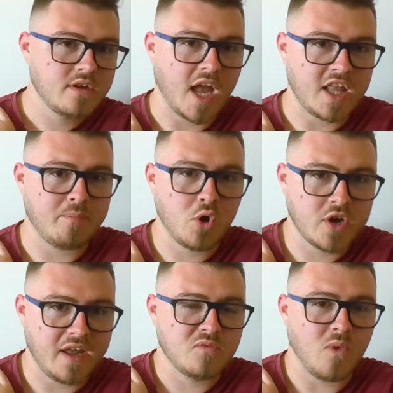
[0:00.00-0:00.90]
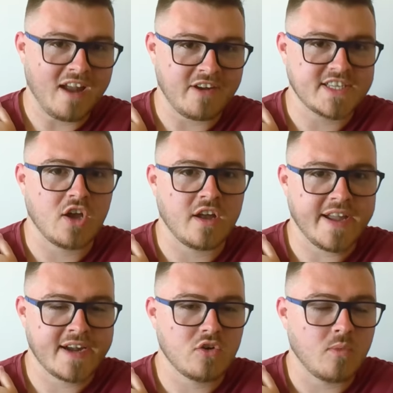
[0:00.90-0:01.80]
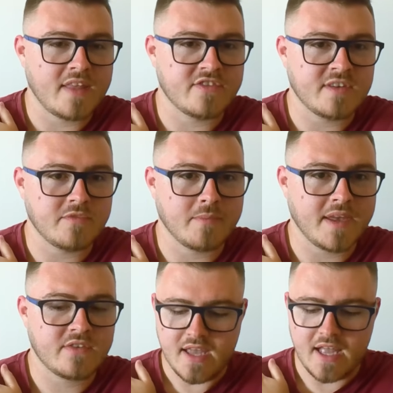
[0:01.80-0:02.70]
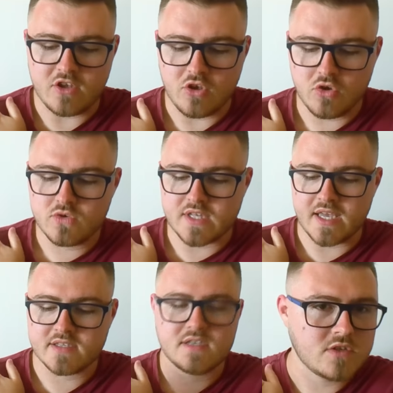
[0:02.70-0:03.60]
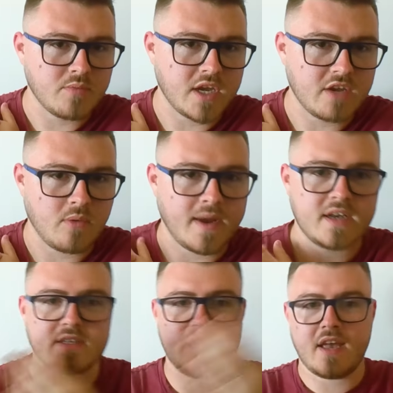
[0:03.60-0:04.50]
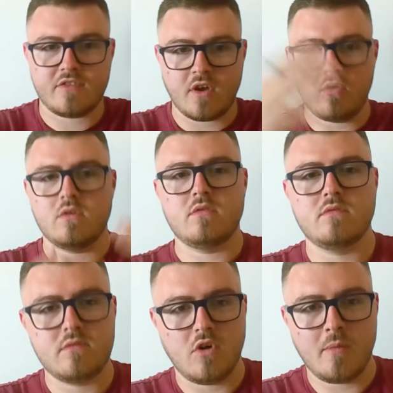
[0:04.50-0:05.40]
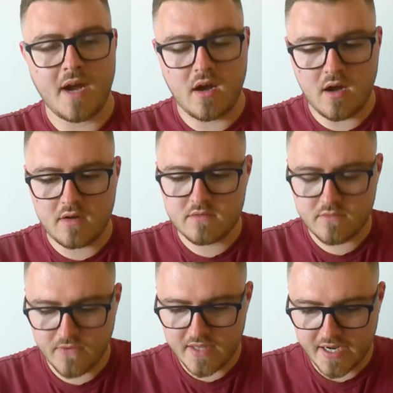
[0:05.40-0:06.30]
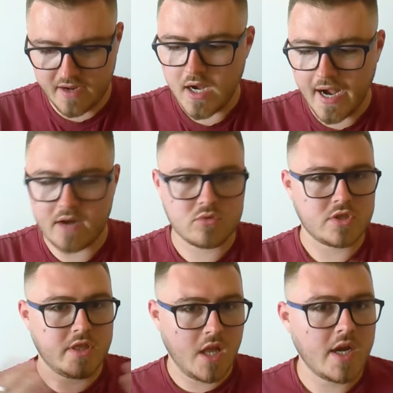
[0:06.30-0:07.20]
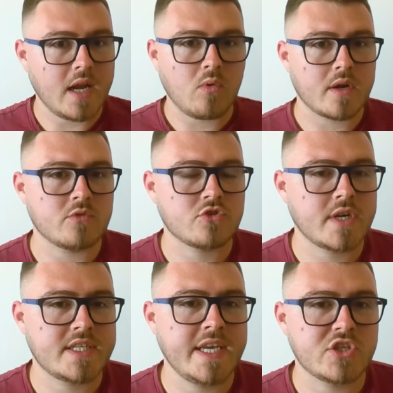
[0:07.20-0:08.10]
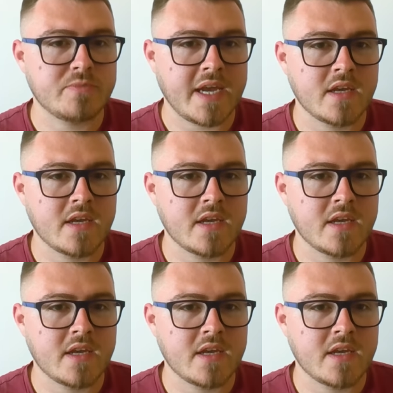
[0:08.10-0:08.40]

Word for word: and you put it where it's hurting or where the symptom is. And you use this to bring your awareness there. So, on my heart, feeling it. And I was learning what it was trying to teach me.